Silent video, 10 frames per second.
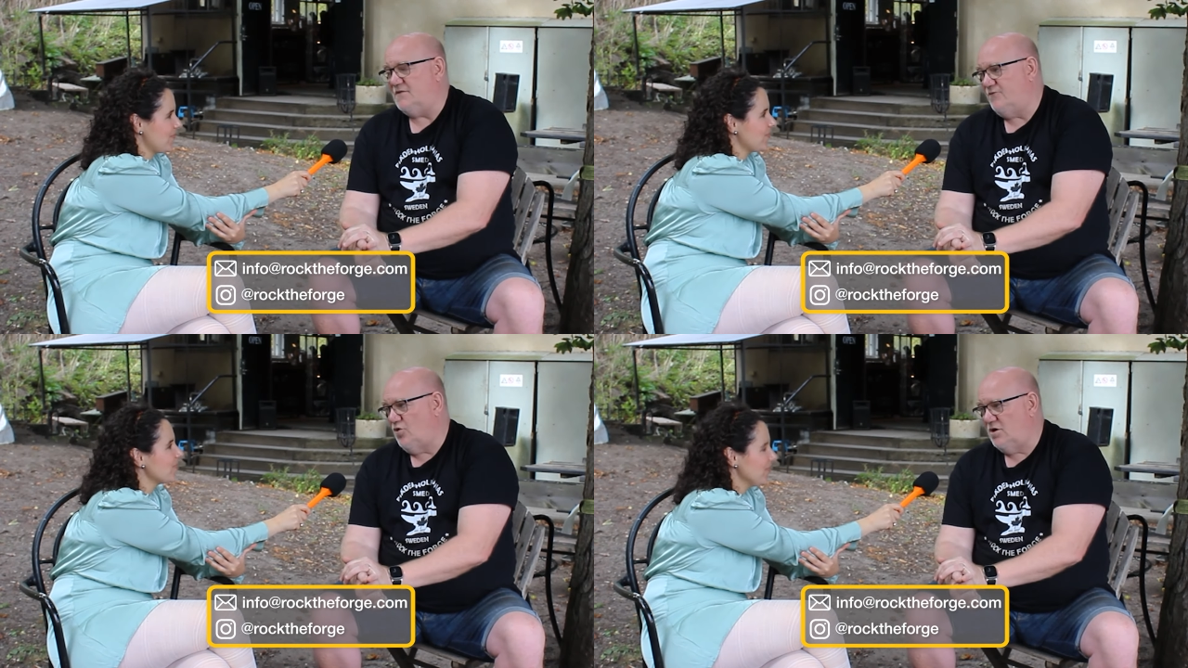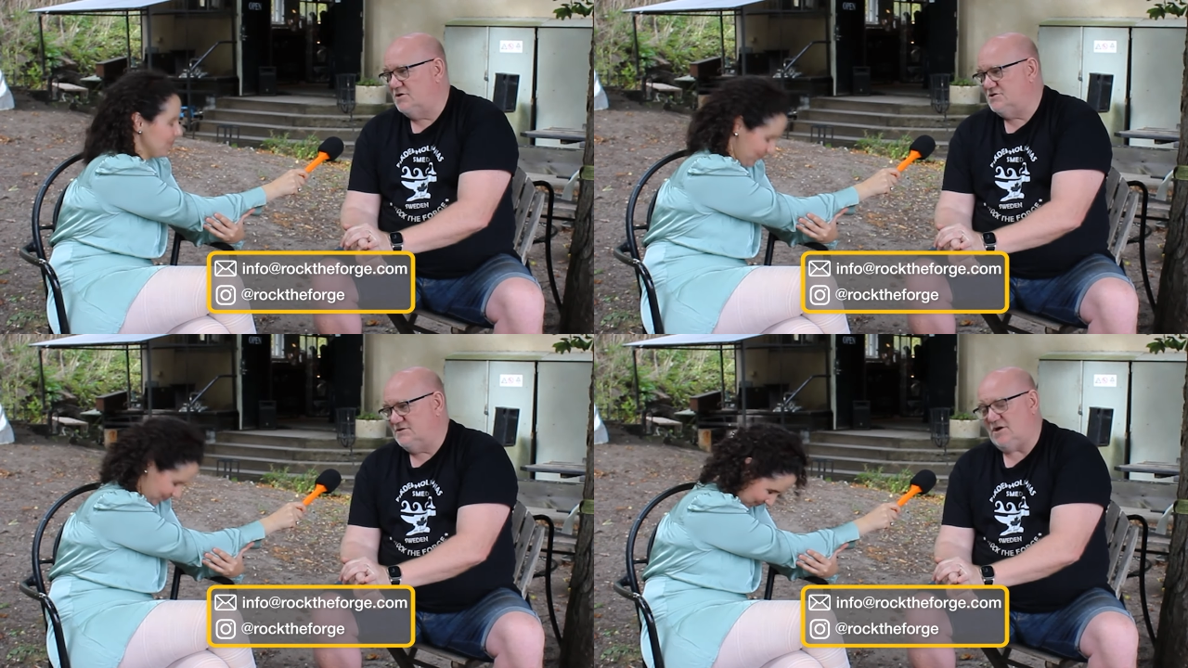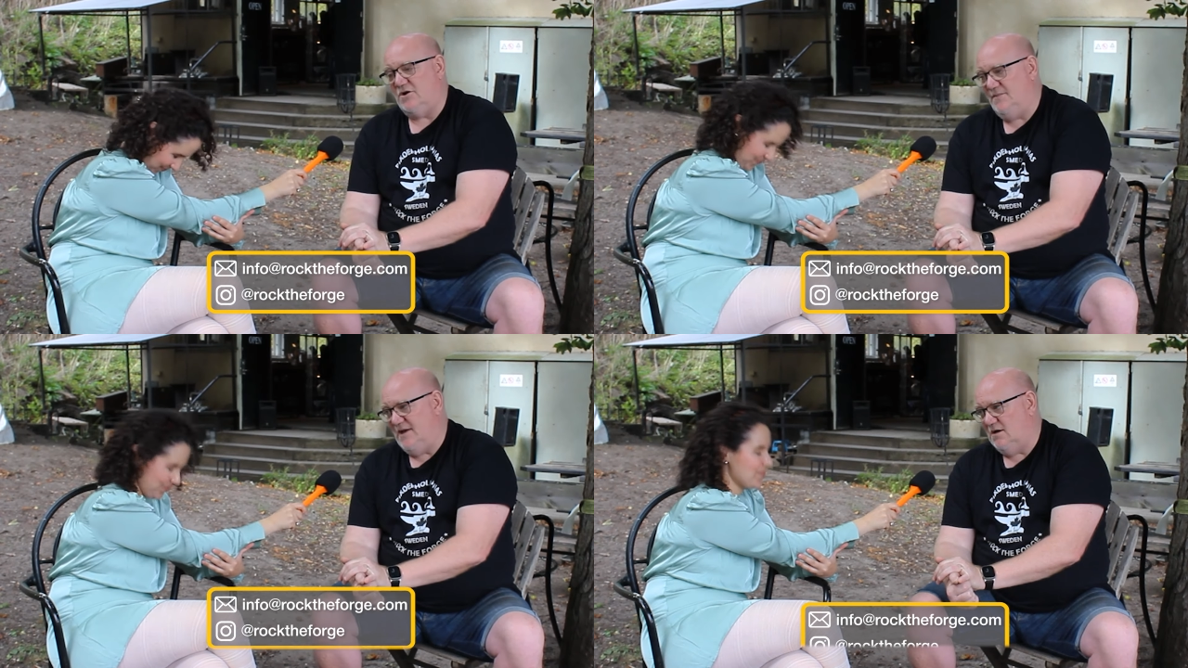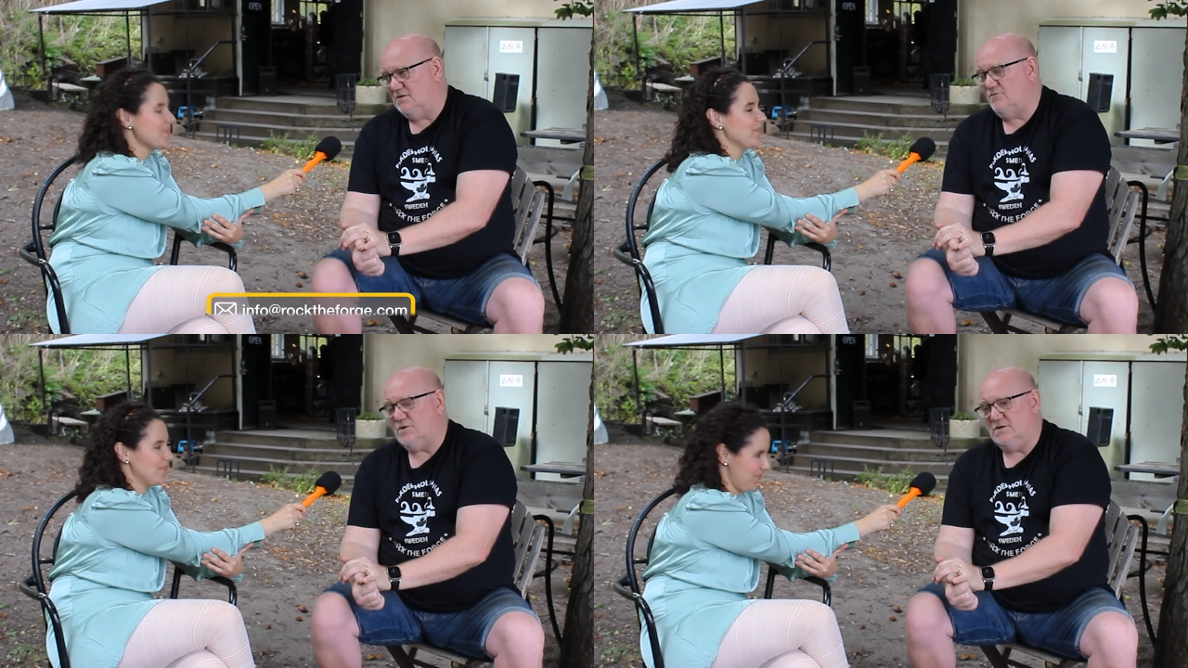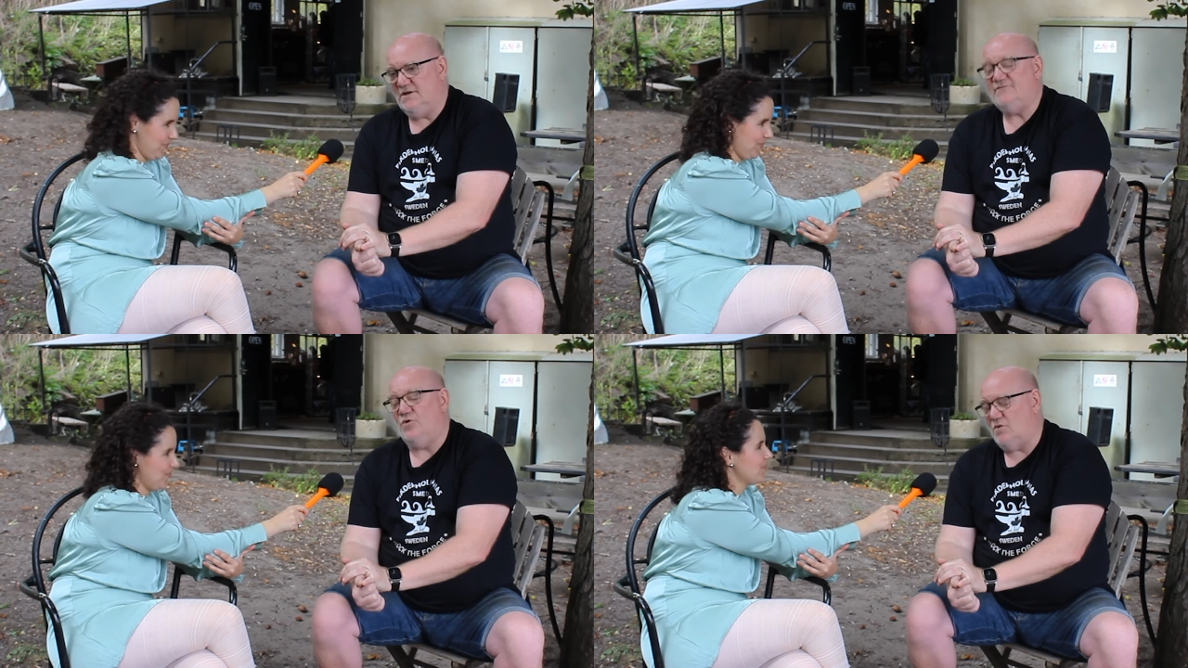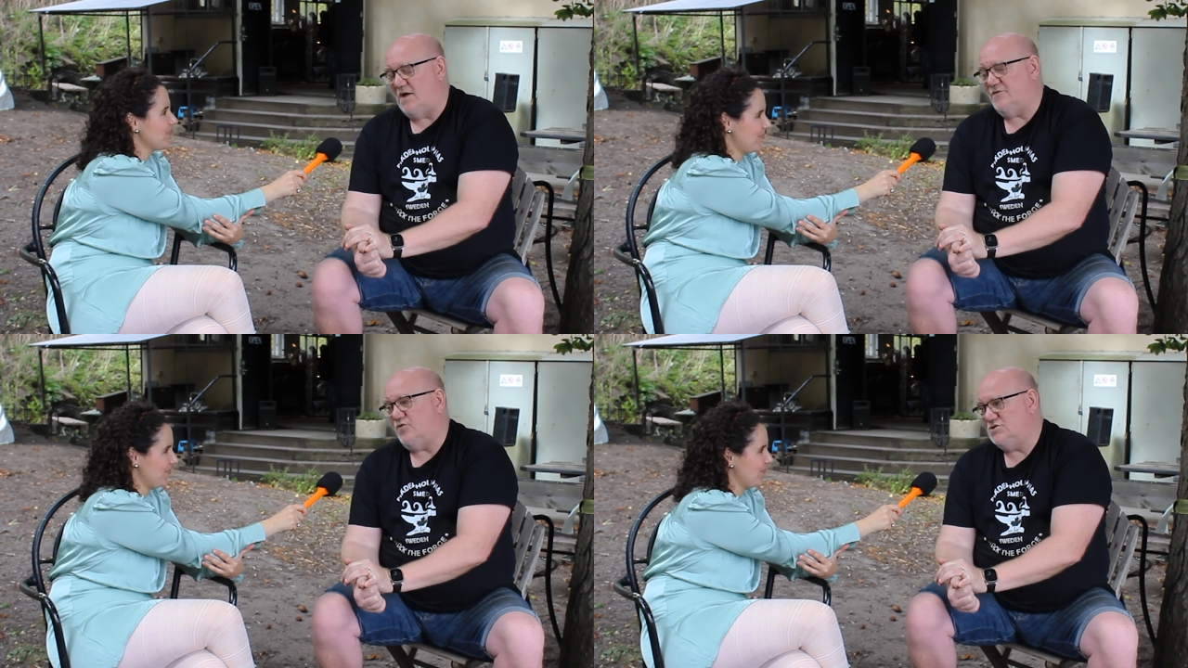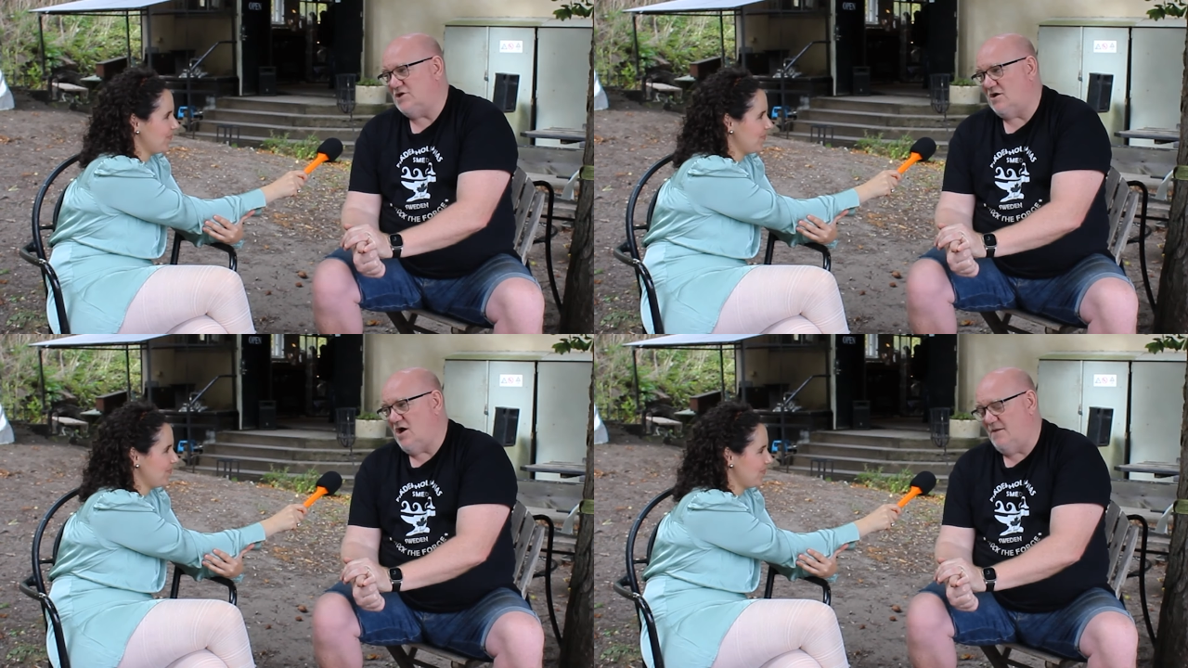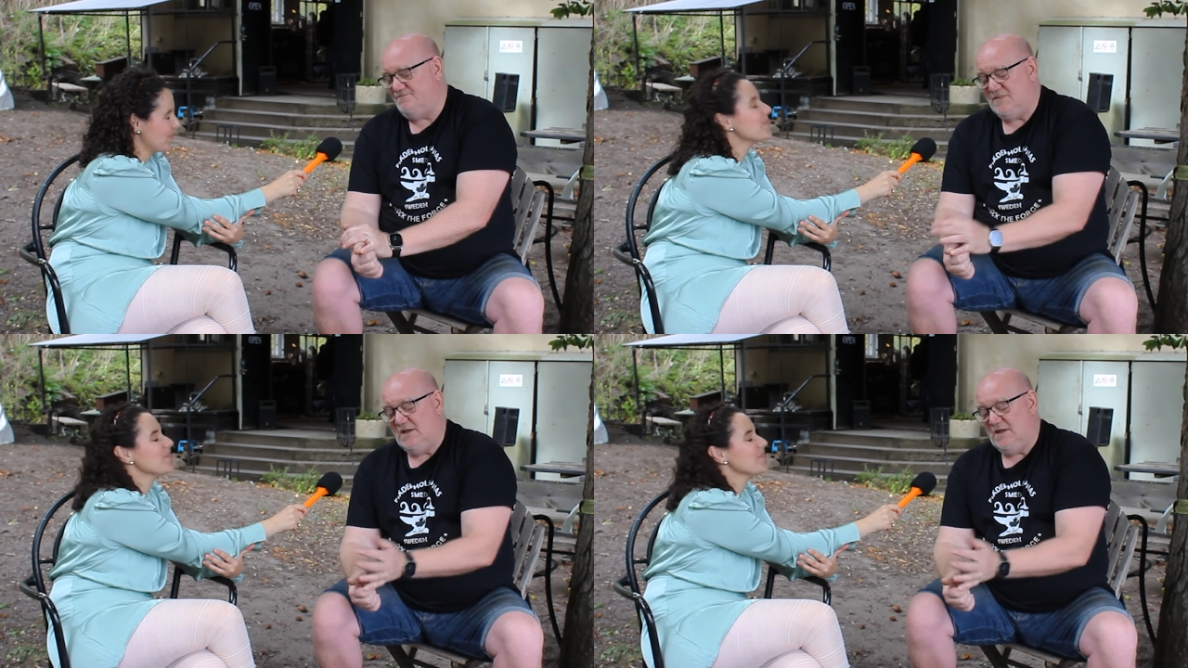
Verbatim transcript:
Speaker 1: the Forge is our email, info at rock the forge dot com.